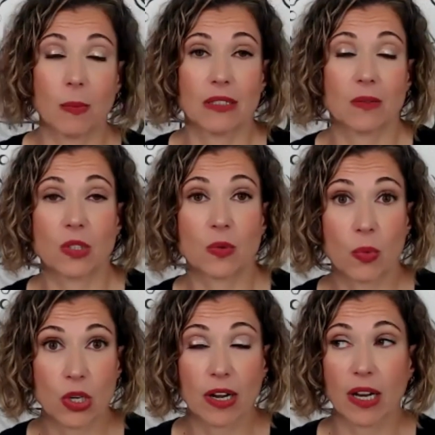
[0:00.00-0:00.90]
depends on which one
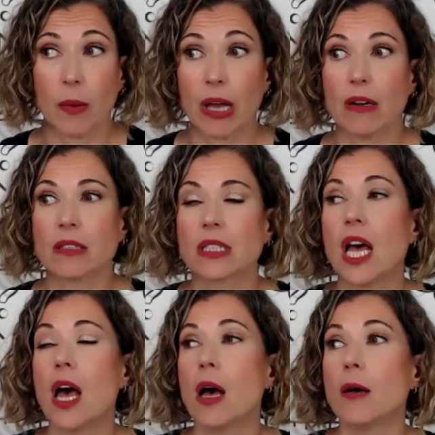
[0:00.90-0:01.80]
we're talking about.
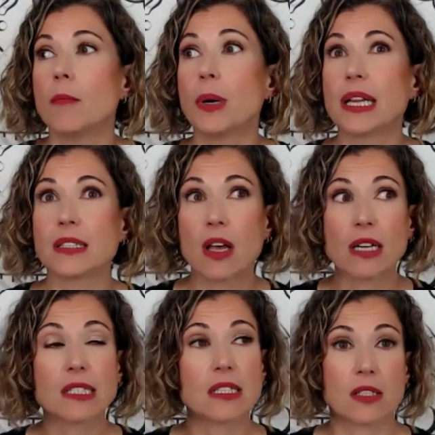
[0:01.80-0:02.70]
But as
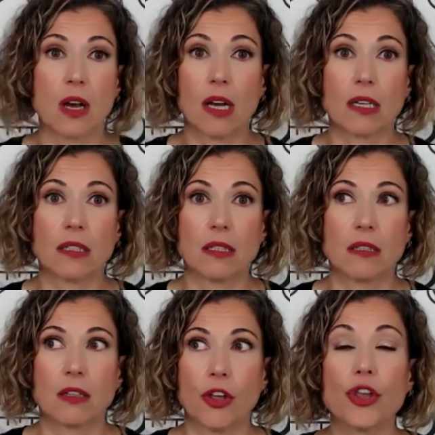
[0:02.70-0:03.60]
long as it's not
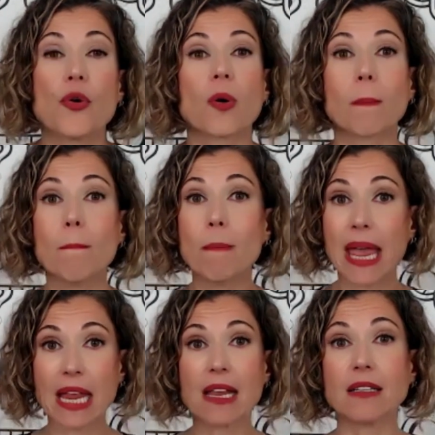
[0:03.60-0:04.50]
your
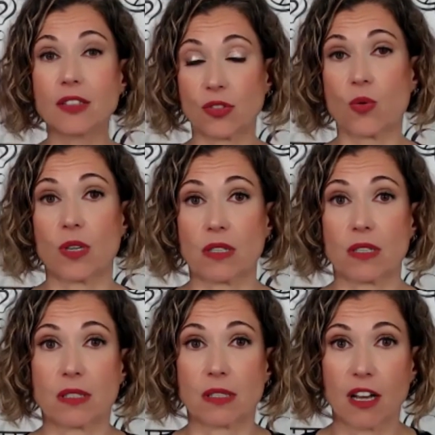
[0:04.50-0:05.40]
main
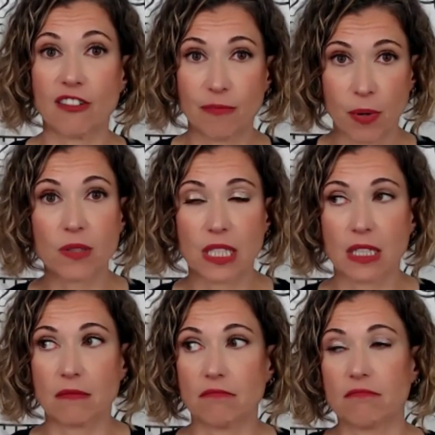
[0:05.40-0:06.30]
source of
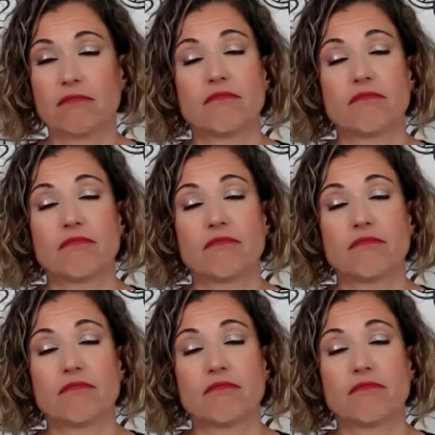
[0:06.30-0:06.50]
protein,